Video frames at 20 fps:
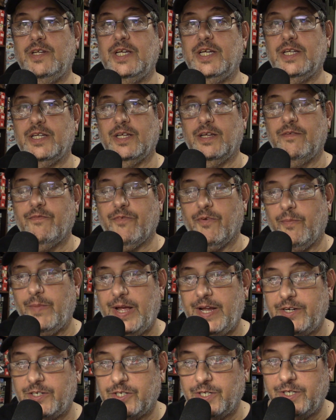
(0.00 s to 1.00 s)
neat
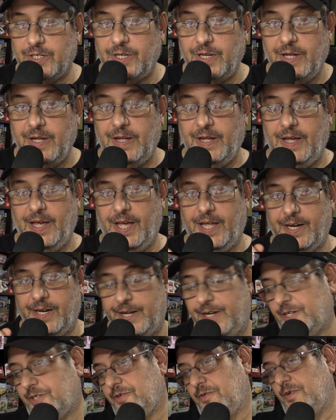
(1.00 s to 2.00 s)
information and
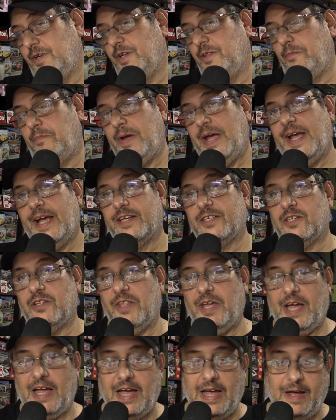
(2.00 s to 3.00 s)
history of the past of
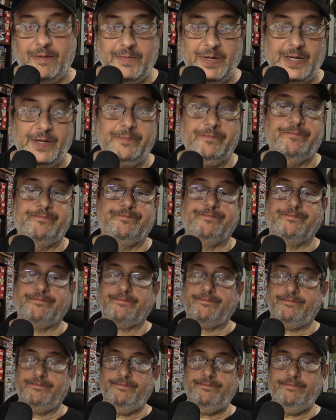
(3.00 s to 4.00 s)
the hobby,
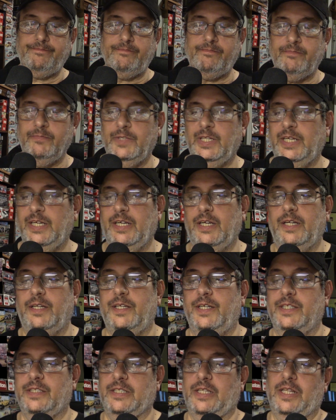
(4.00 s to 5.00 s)

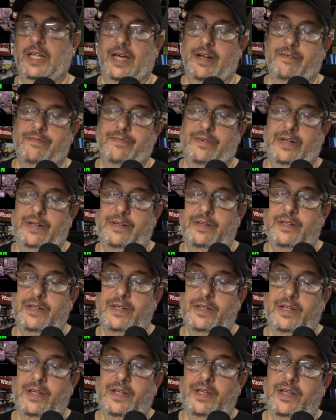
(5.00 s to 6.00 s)
and it's a lot of fun.
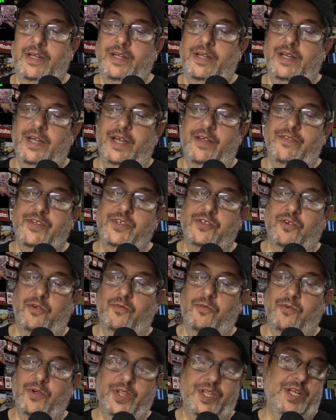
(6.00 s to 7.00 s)
And these are
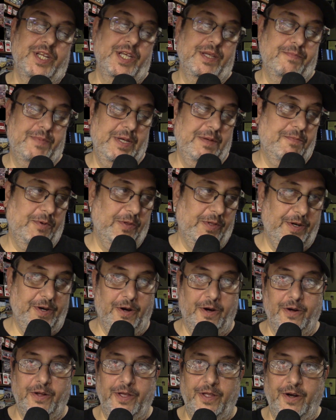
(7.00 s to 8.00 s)
really neat people in
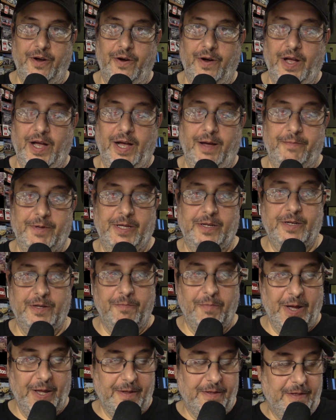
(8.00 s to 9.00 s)
our hobby. And
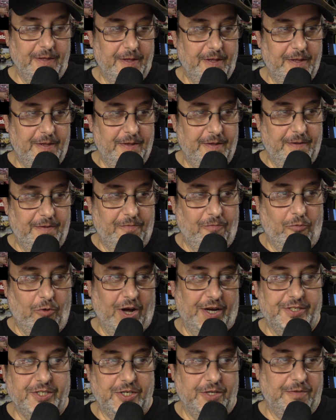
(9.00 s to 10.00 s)
you might
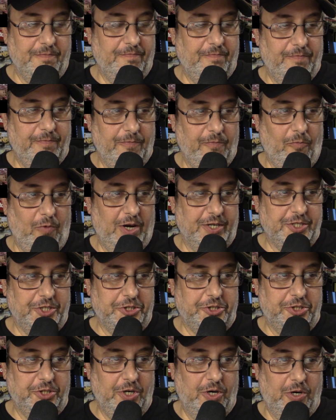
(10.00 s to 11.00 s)
watch a
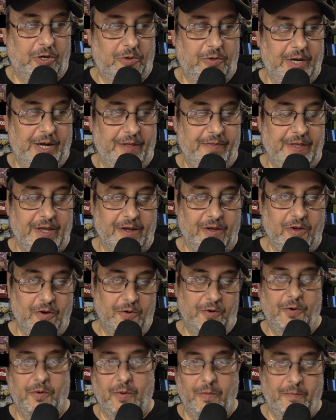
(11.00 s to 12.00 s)
show and then
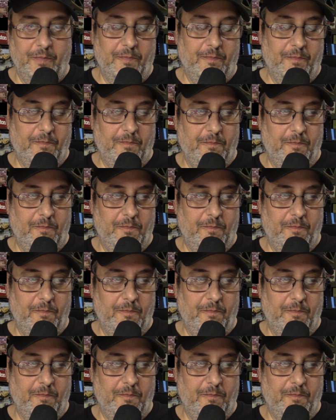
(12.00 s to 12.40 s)
go to